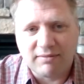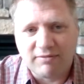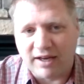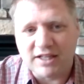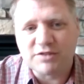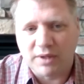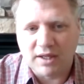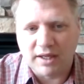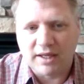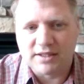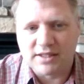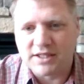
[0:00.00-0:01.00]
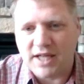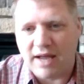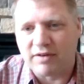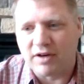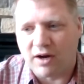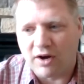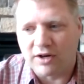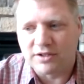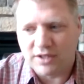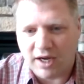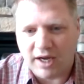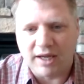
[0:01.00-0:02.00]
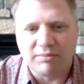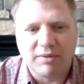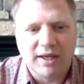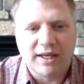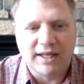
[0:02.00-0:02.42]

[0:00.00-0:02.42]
Venezuela is having a hard time